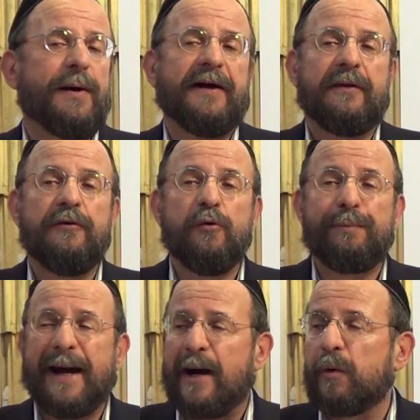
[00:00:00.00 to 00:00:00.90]
by the new
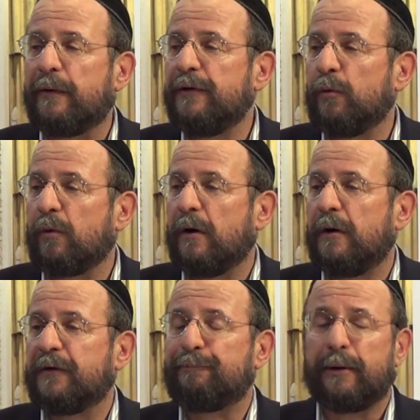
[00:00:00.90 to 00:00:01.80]
power in the
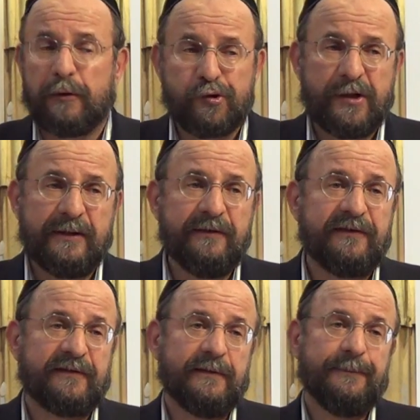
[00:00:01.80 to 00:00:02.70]
world, the
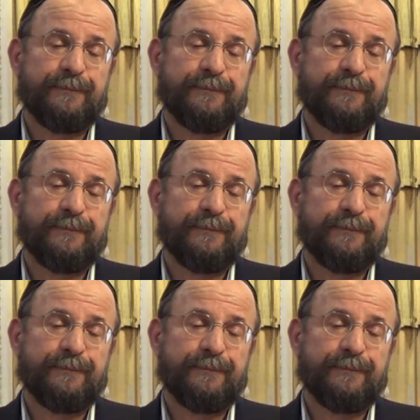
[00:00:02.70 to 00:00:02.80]
Persians.